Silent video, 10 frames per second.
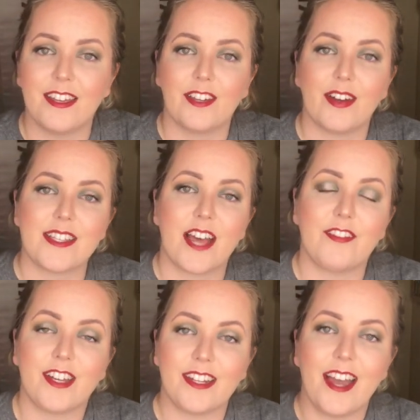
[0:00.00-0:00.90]
You guys have a
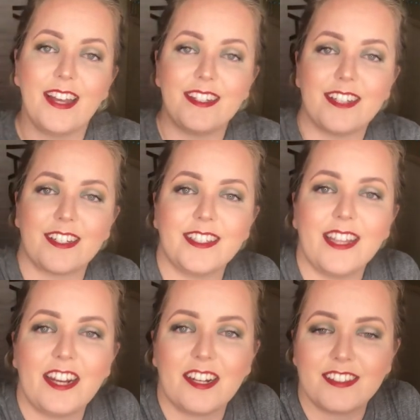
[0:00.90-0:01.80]
good night. Talk to you
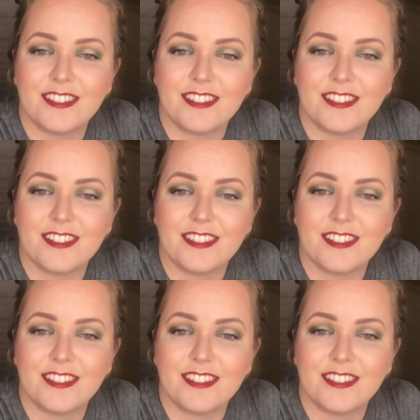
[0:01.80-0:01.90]
later.